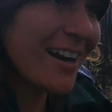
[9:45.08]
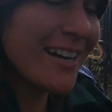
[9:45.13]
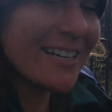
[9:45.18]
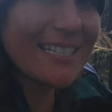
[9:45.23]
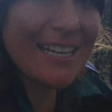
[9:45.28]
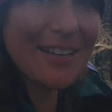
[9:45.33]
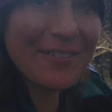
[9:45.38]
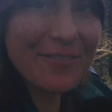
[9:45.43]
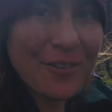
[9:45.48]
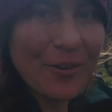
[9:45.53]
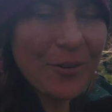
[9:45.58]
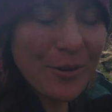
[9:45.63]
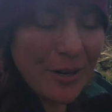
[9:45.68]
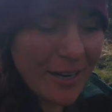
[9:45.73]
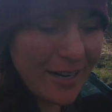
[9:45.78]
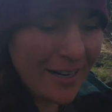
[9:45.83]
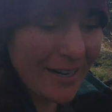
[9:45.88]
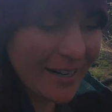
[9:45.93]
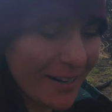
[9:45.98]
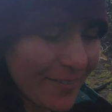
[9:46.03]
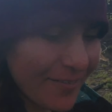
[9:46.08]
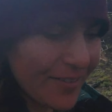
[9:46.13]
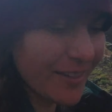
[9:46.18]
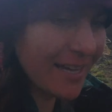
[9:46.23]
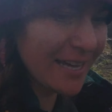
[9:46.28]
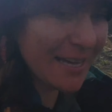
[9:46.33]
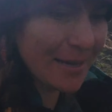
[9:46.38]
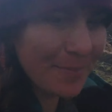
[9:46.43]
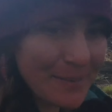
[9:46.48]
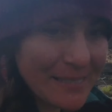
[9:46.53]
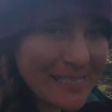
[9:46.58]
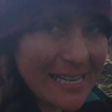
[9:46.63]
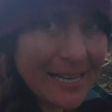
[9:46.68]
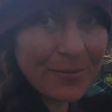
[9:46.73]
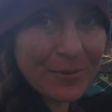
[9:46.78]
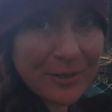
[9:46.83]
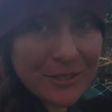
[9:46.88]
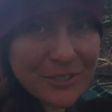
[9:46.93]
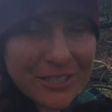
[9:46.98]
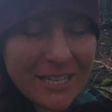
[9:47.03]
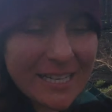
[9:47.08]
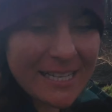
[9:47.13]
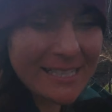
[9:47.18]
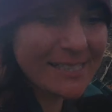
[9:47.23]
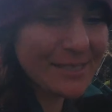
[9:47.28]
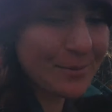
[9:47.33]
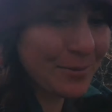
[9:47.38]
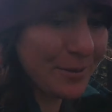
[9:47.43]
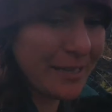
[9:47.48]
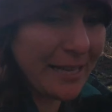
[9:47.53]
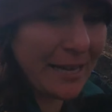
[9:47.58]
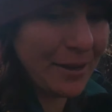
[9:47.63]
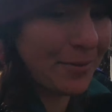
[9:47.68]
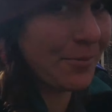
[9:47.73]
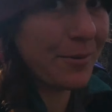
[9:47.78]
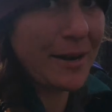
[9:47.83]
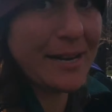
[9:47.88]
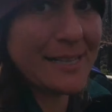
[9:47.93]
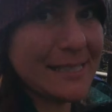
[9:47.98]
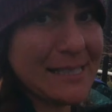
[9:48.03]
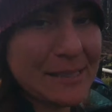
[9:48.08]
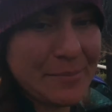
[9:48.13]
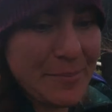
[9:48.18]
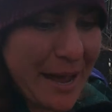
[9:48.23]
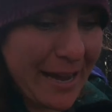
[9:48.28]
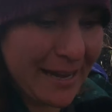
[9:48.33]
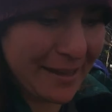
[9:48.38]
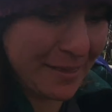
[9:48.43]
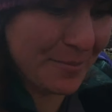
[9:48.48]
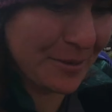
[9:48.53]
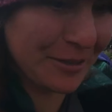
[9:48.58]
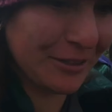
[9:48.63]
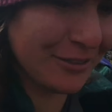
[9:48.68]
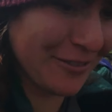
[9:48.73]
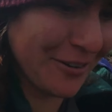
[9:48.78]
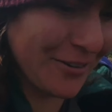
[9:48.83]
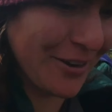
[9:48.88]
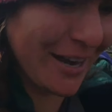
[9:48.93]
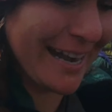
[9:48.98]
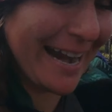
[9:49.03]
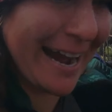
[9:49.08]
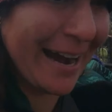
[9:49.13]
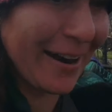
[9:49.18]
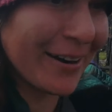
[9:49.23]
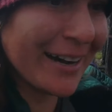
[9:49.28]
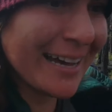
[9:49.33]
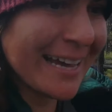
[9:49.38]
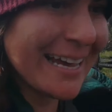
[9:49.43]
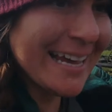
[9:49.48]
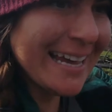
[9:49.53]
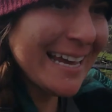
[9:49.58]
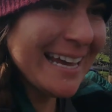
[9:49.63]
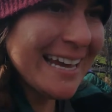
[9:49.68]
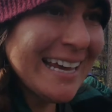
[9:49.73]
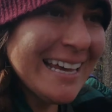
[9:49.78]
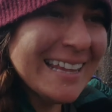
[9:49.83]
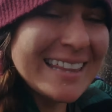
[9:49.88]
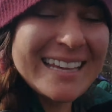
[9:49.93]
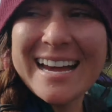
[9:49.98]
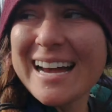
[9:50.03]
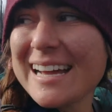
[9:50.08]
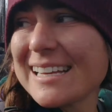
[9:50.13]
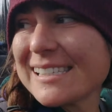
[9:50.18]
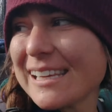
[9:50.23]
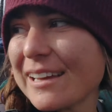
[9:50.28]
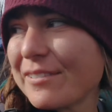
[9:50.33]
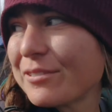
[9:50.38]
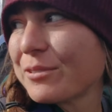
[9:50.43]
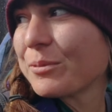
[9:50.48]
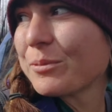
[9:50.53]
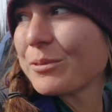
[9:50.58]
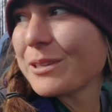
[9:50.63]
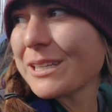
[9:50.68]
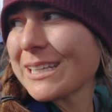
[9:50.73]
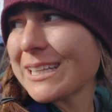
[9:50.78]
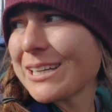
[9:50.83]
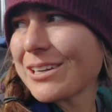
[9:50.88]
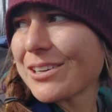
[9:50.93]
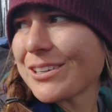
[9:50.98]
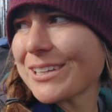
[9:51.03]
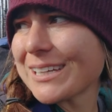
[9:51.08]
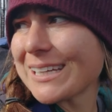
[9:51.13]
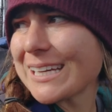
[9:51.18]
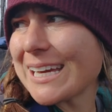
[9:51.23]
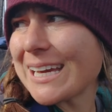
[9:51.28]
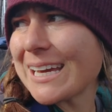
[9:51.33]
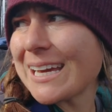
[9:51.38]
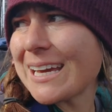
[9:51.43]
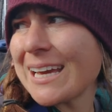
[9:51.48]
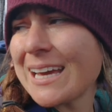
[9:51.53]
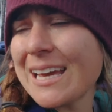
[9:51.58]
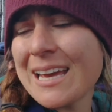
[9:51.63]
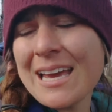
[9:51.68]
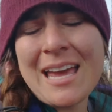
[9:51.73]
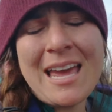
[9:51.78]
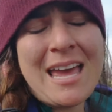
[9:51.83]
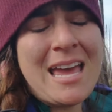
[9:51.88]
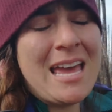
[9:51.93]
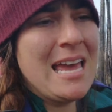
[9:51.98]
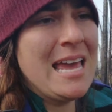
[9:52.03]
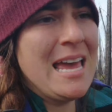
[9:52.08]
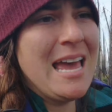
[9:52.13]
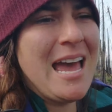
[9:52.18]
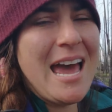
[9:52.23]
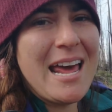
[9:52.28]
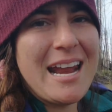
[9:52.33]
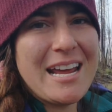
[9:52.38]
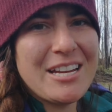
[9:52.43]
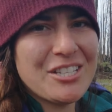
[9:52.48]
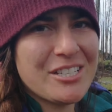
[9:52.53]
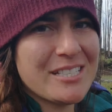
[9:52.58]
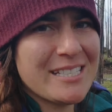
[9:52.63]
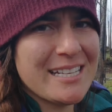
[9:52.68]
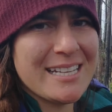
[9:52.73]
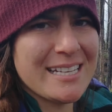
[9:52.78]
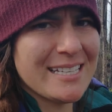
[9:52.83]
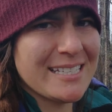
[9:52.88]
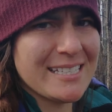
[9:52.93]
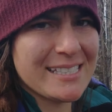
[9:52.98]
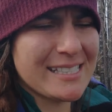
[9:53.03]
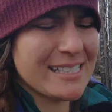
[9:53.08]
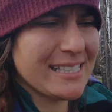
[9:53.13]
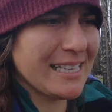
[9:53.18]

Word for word: Alright, day four of the Pasayten Wilderness. We're like right smack in the middle of it right now. The guys left really early and I just needed to